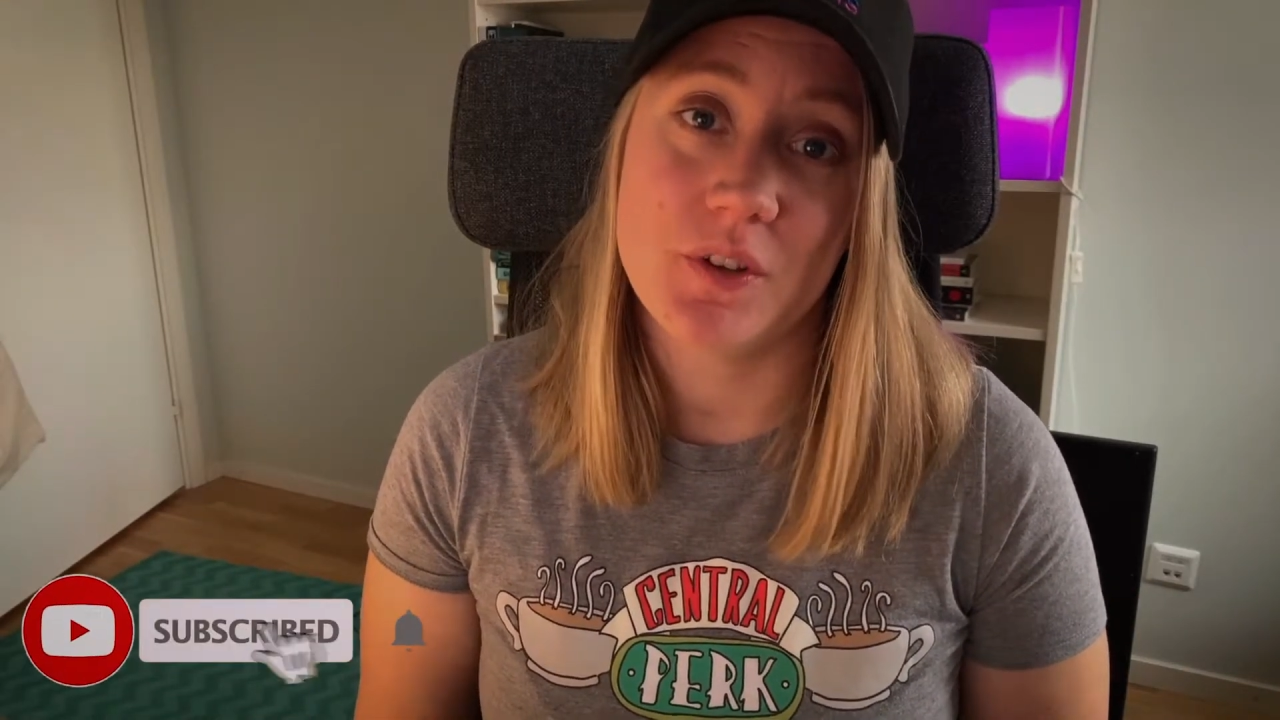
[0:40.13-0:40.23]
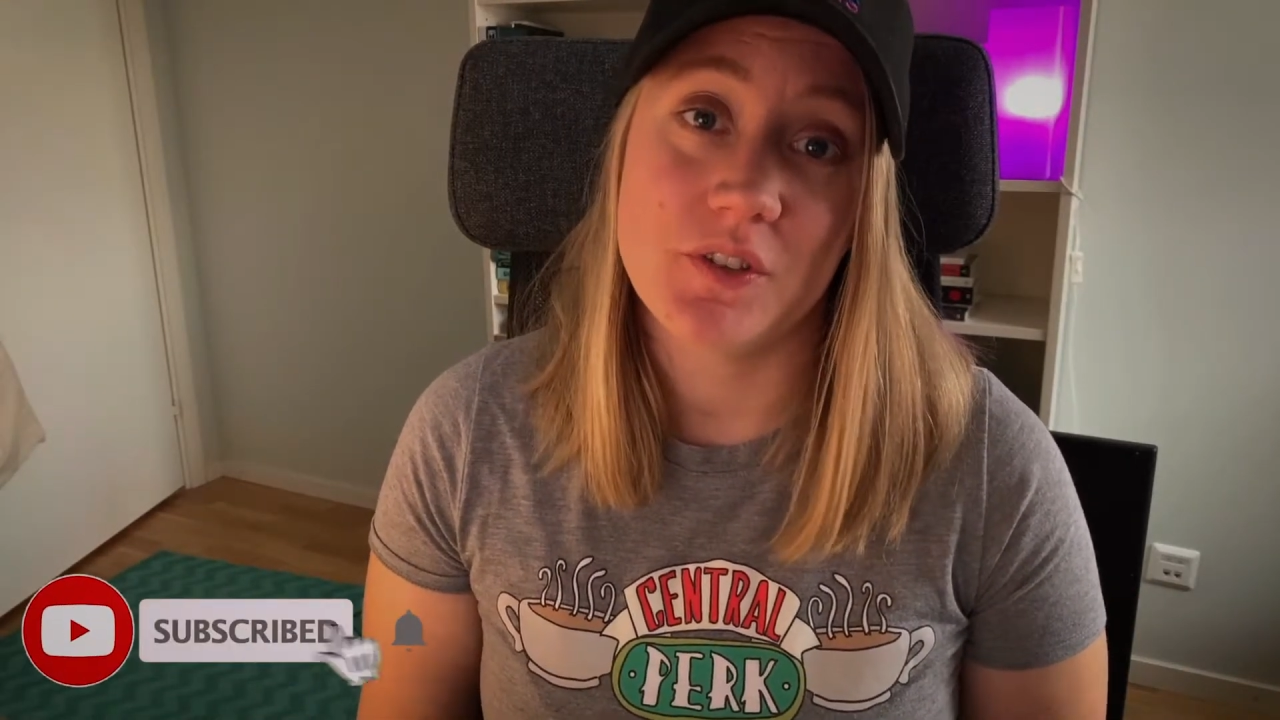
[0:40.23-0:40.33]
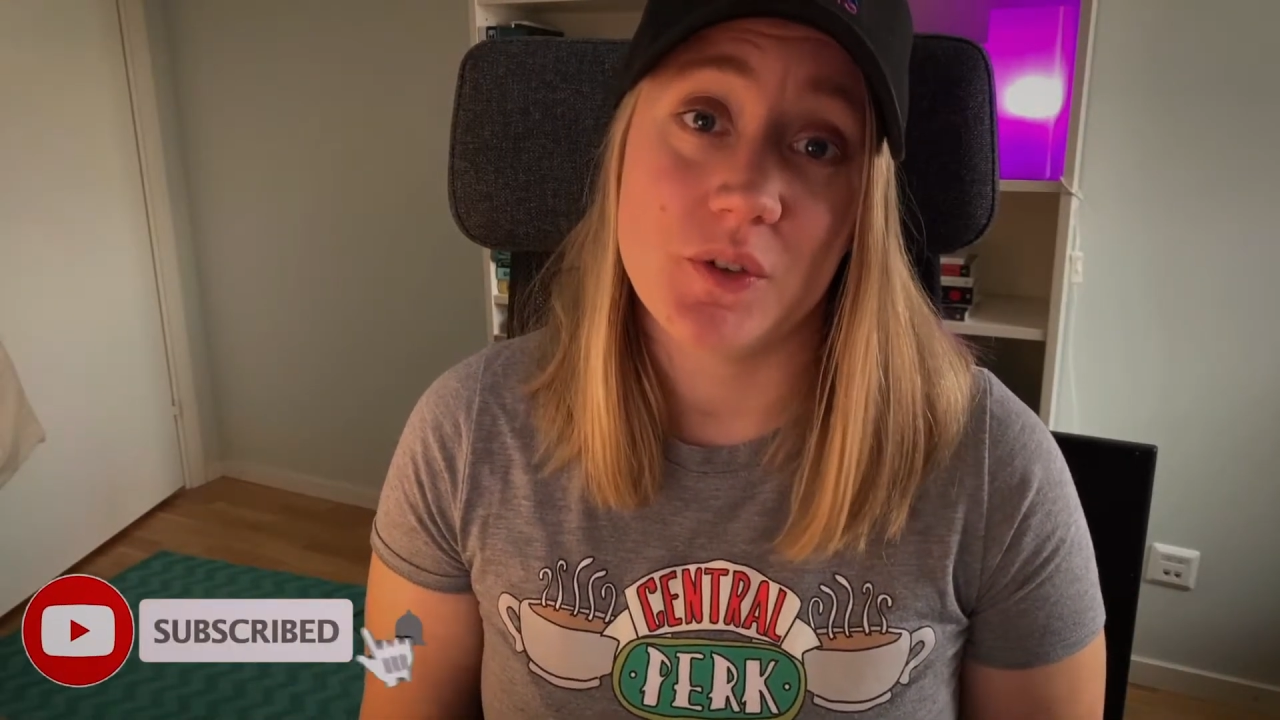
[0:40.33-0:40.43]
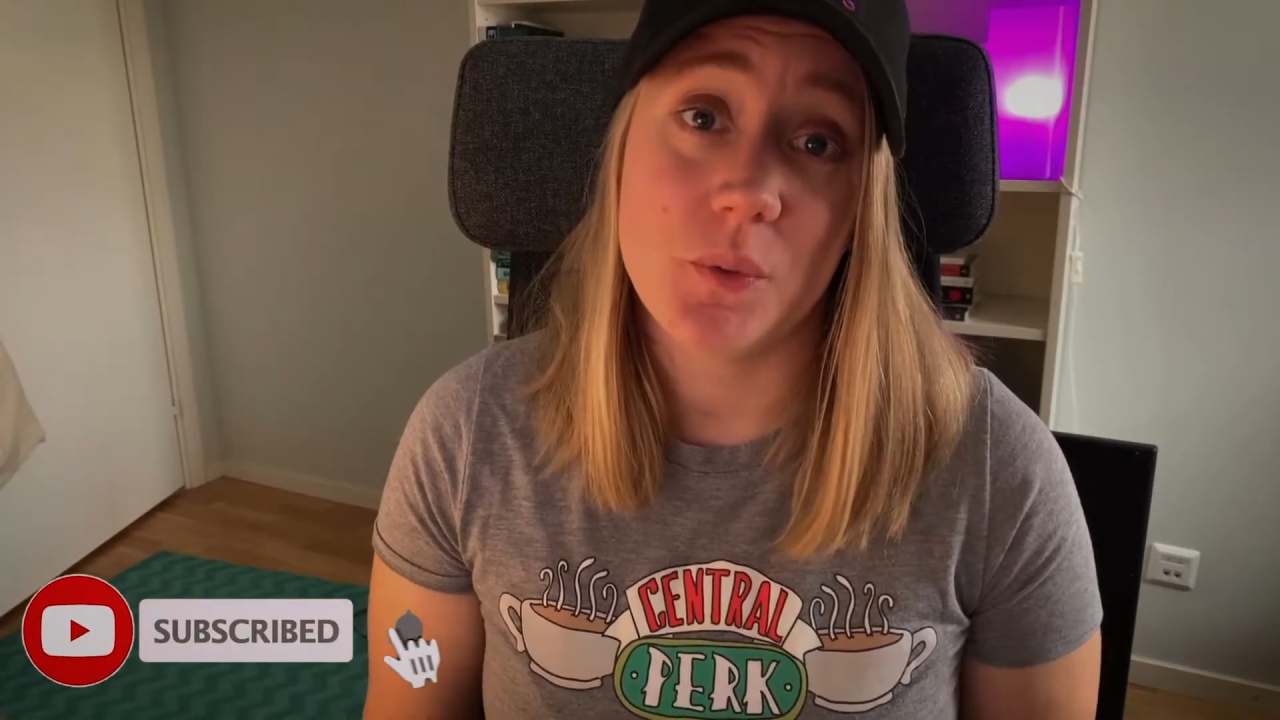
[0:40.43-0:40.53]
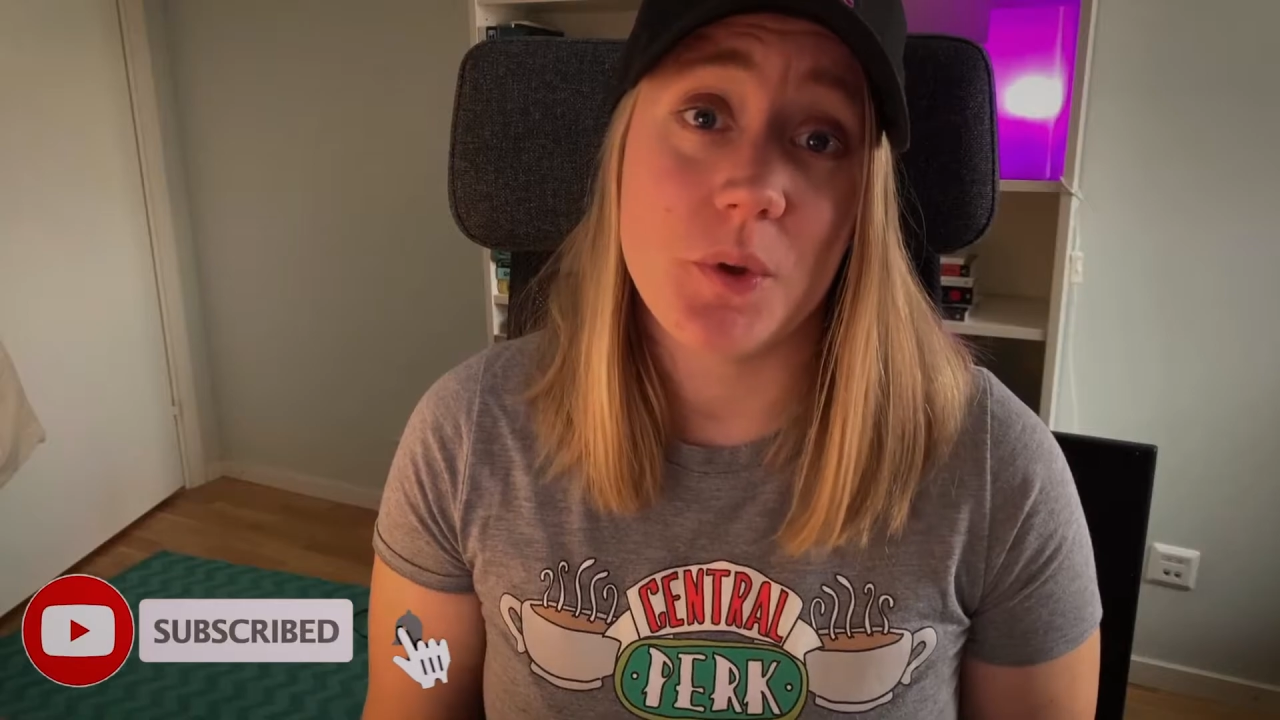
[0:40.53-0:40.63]

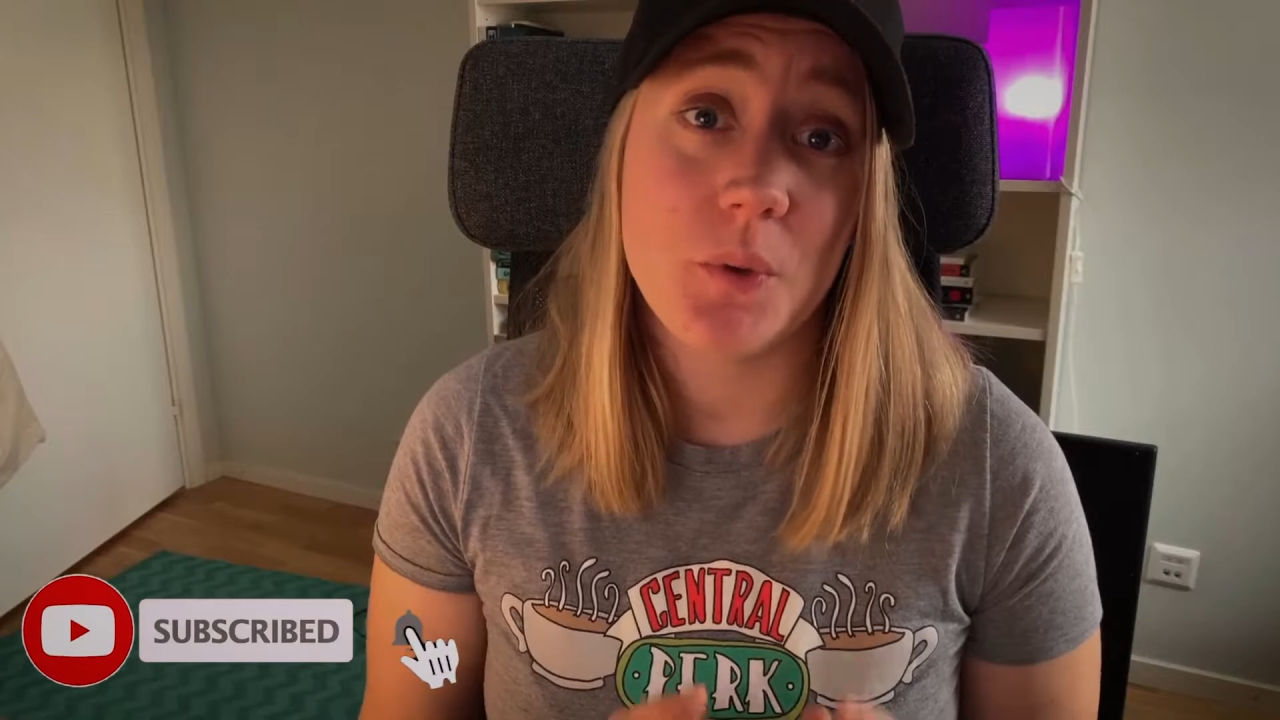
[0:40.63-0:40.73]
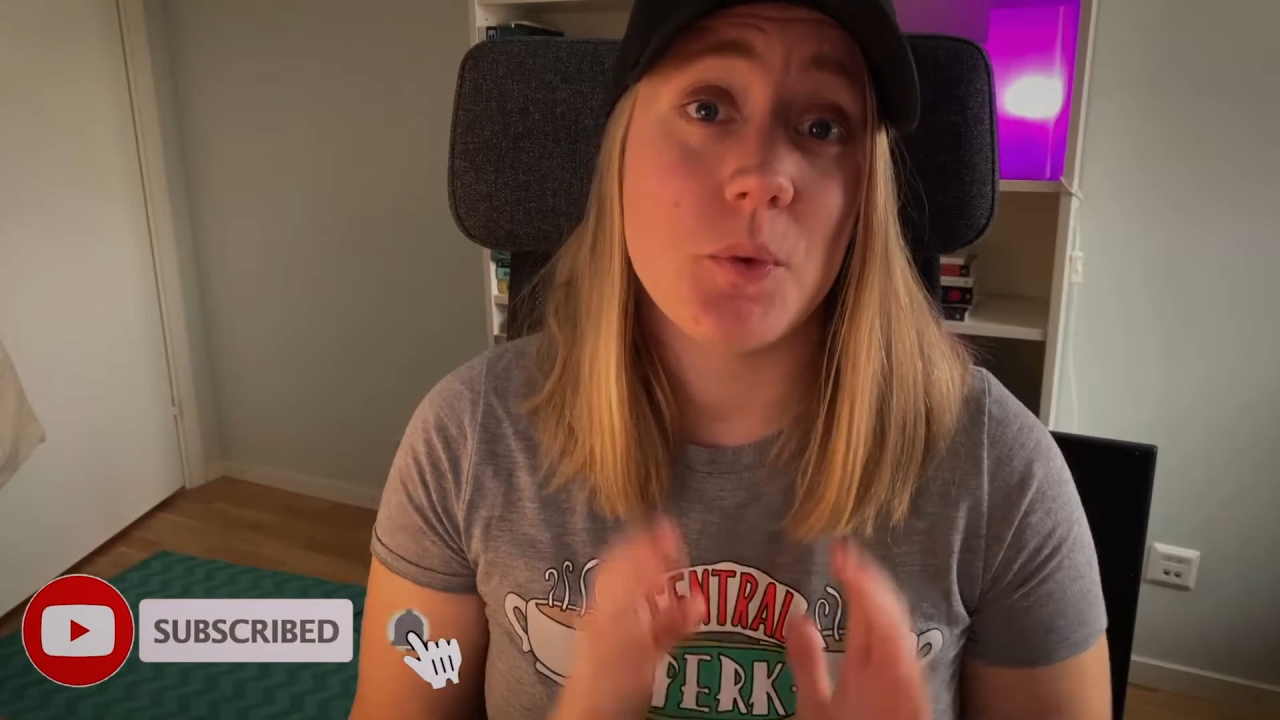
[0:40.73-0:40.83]
So we